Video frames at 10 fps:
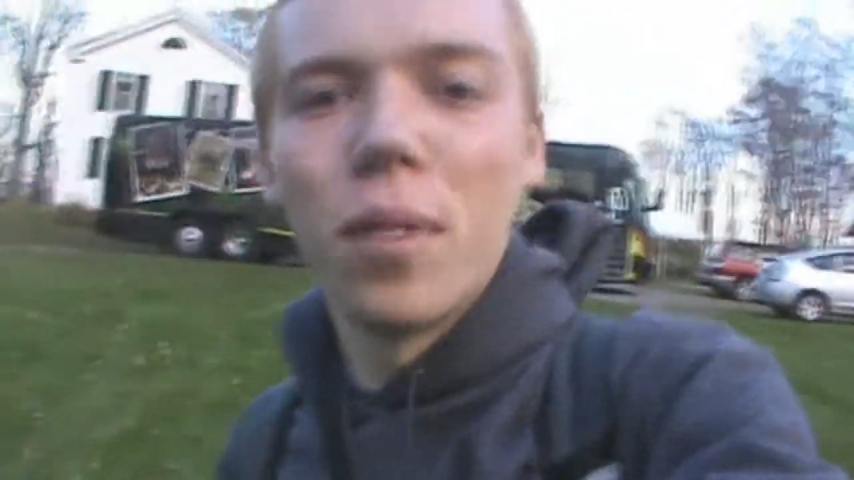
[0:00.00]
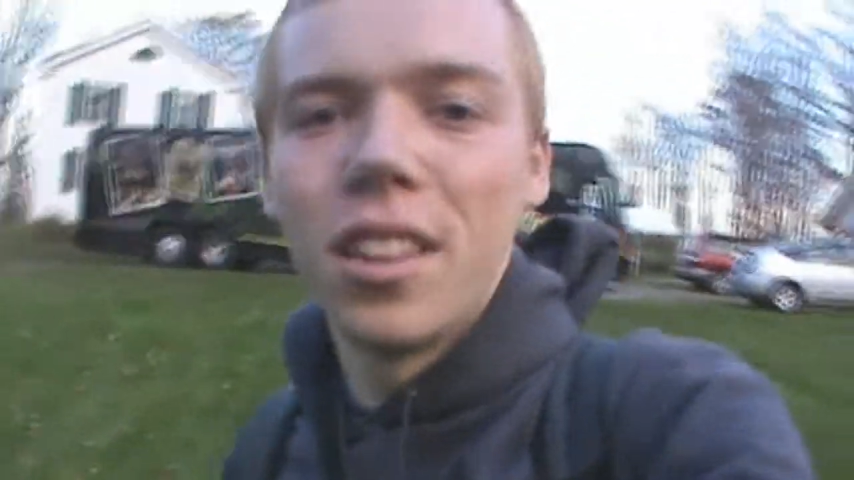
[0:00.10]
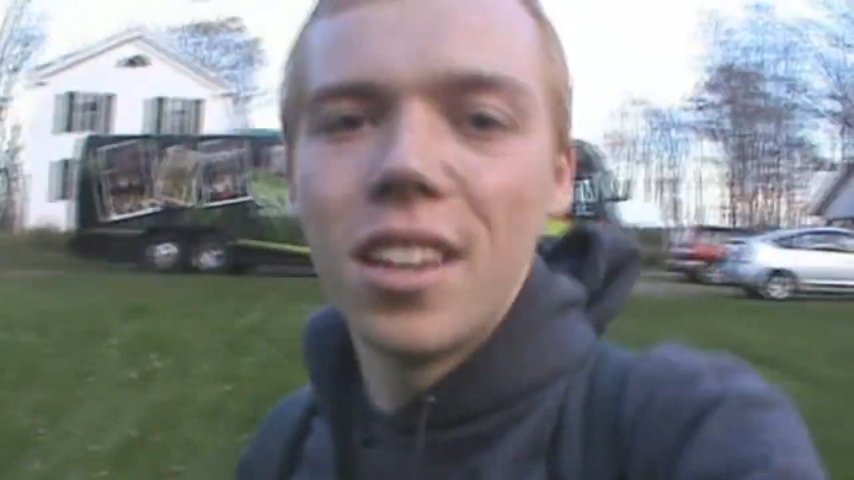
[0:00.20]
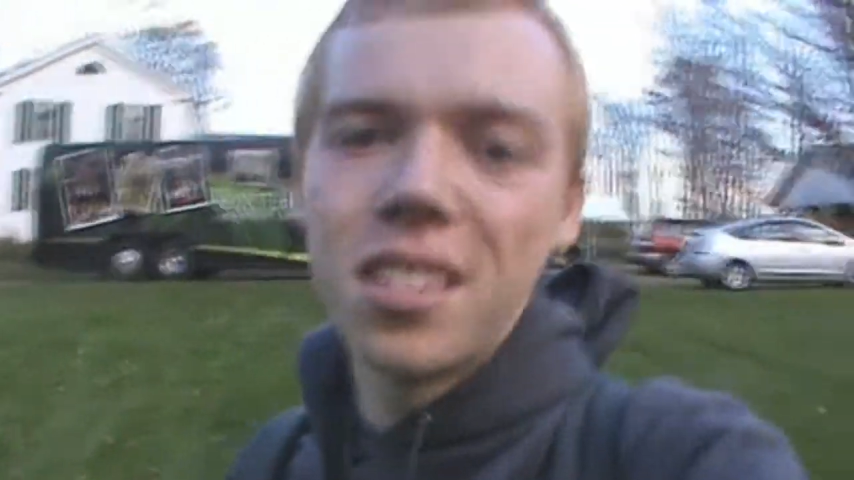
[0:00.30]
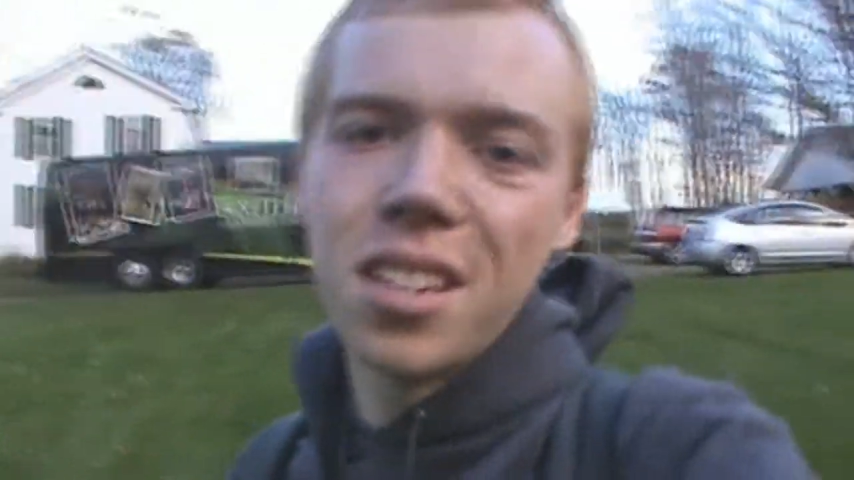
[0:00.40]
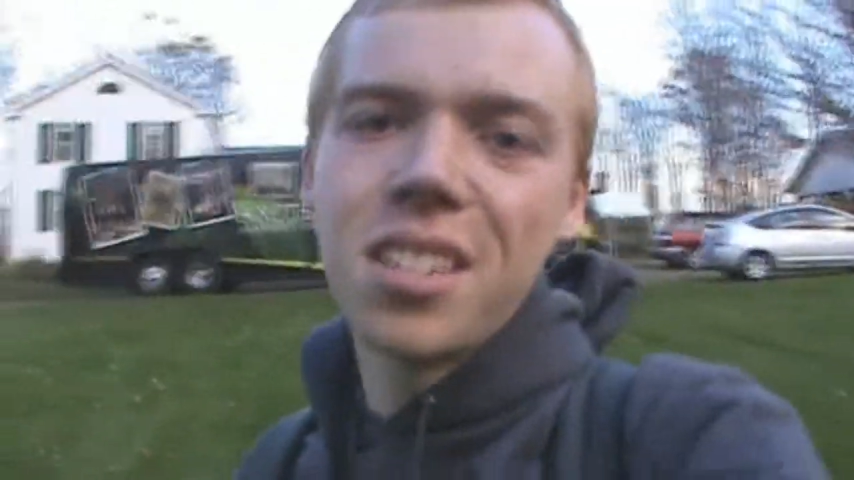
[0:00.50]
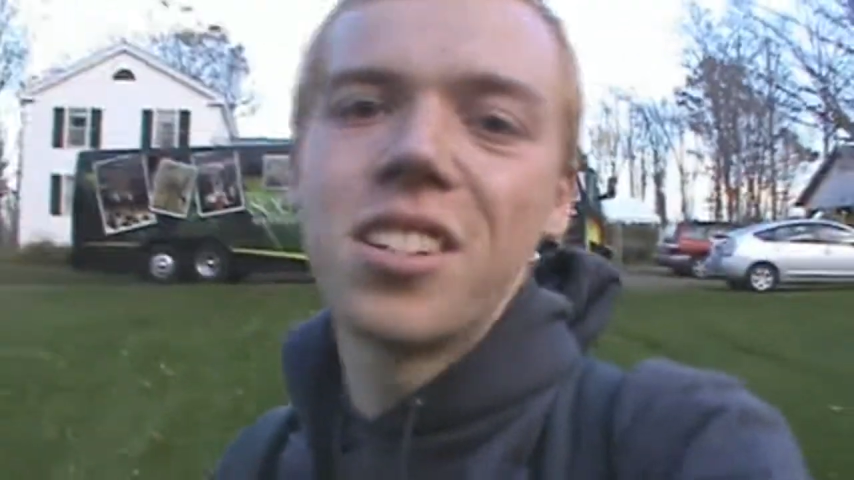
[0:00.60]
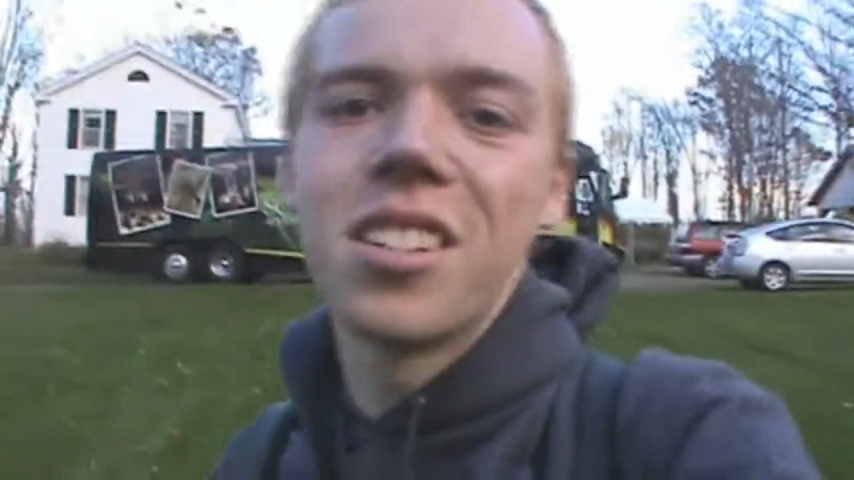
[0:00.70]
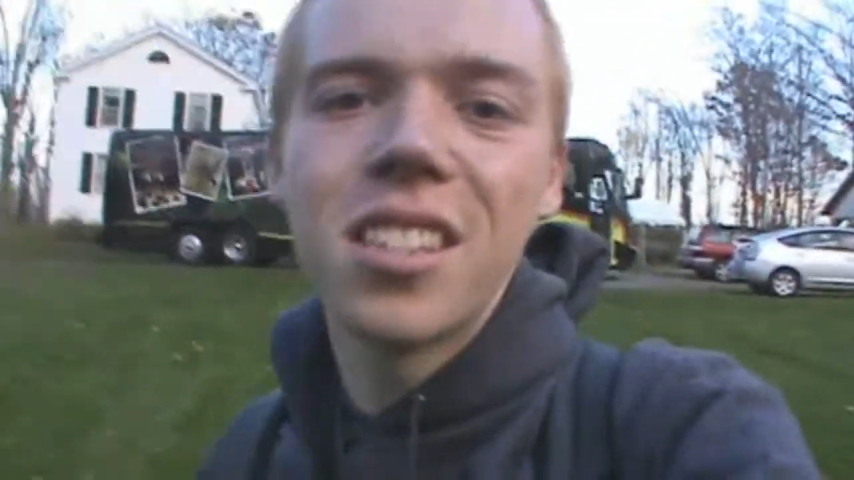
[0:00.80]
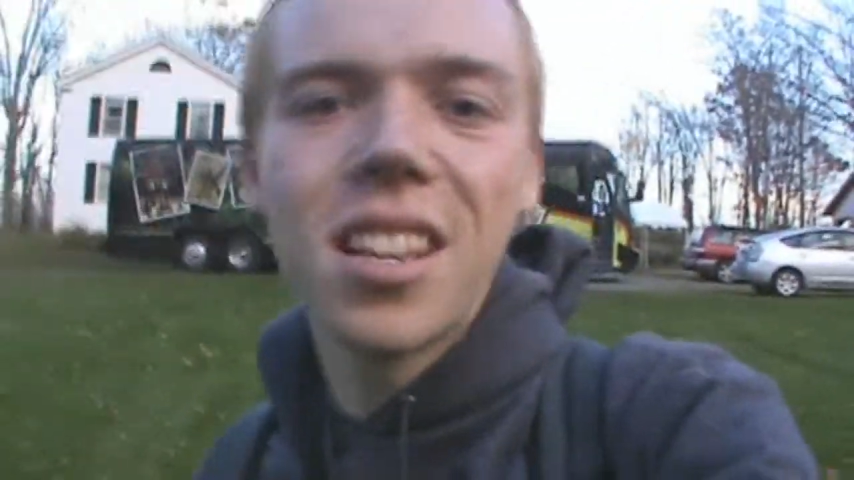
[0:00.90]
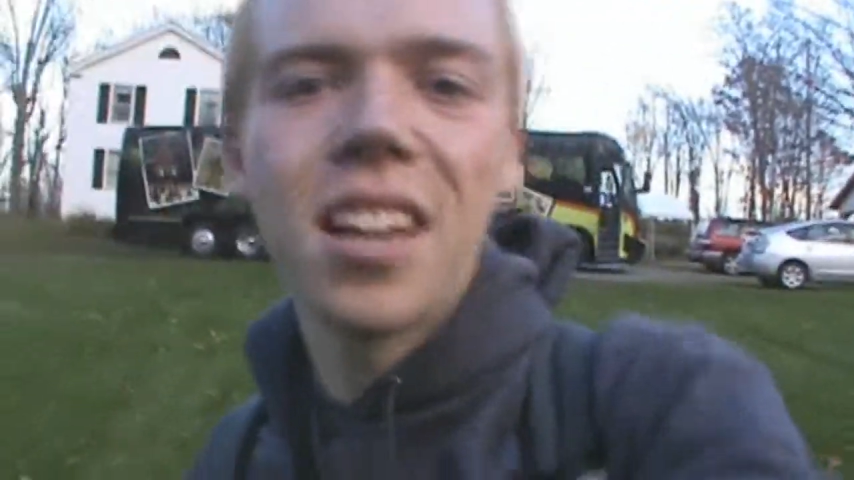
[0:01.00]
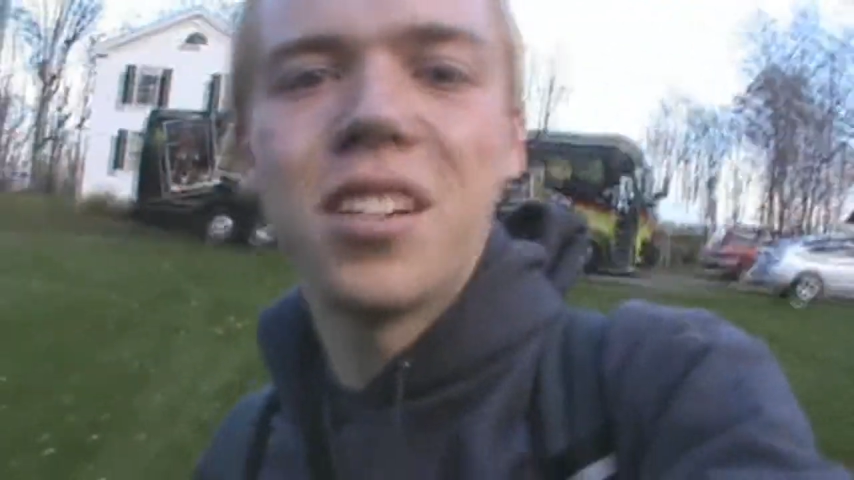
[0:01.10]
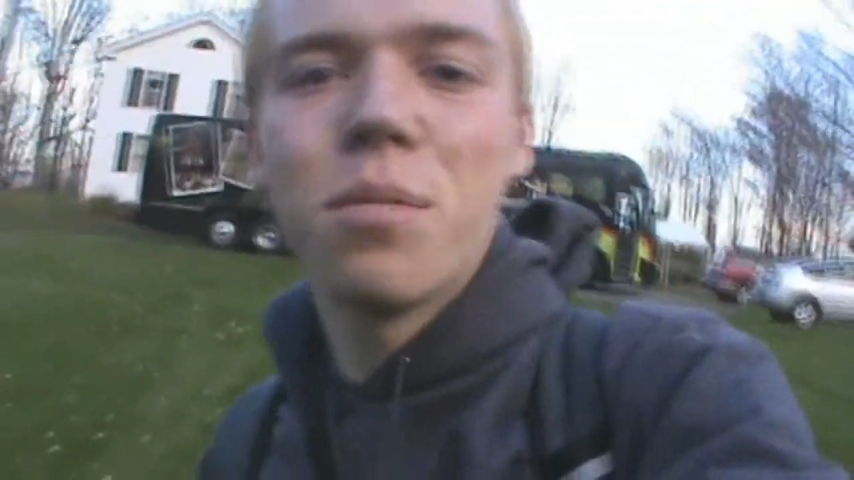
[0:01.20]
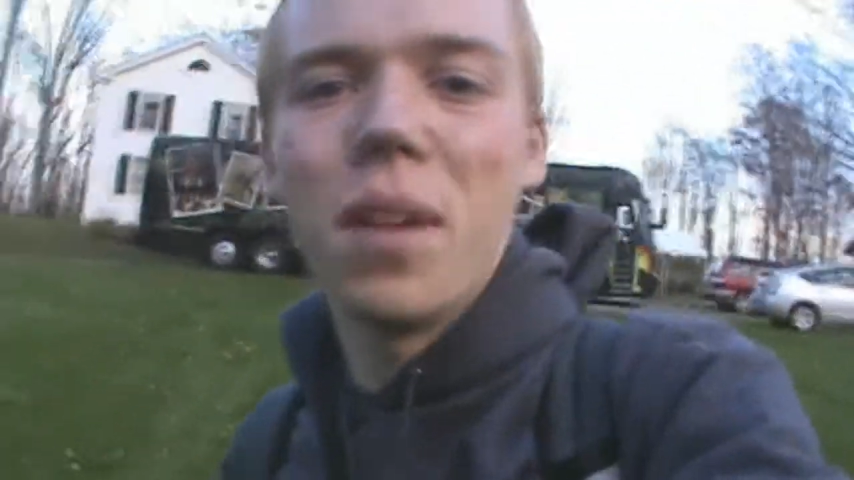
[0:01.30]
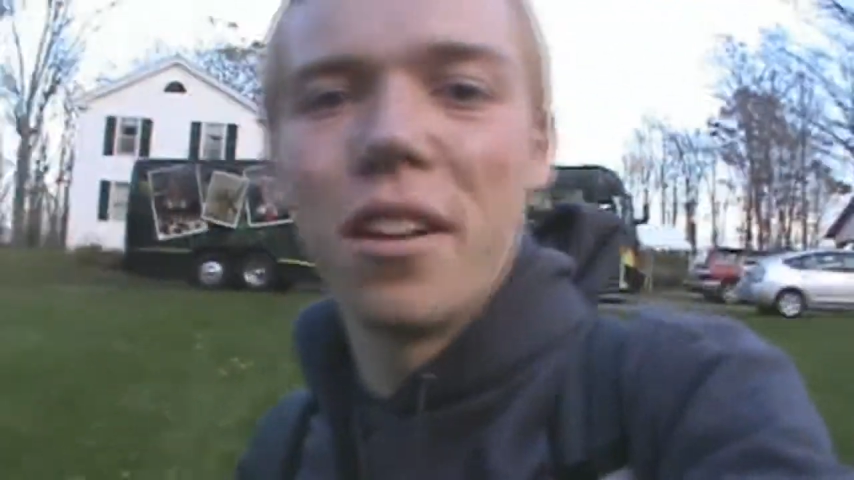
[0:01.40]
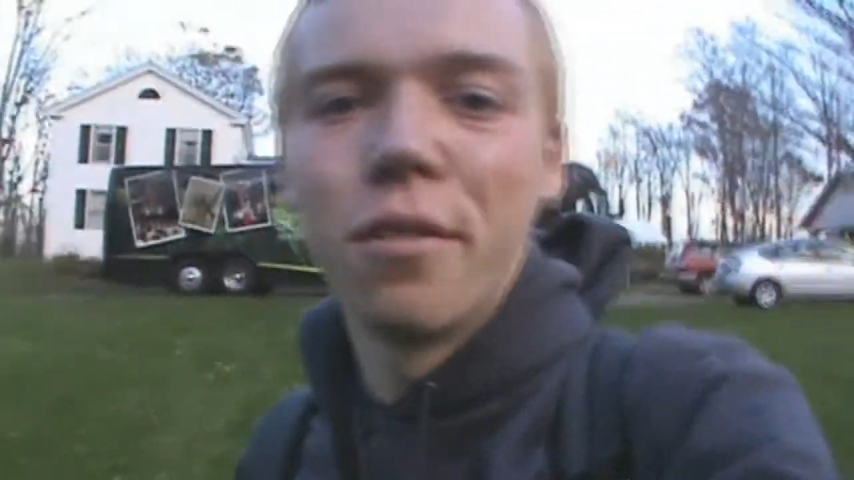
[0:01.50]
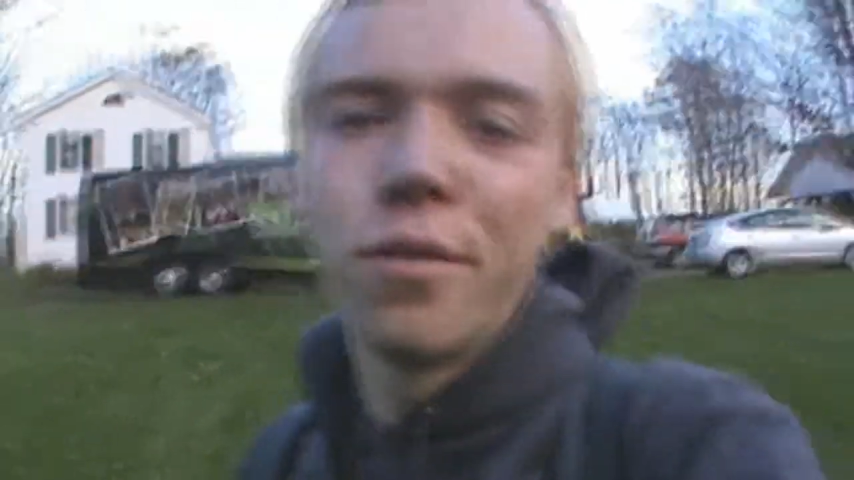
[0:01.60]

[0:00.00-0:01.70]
but this has just such been a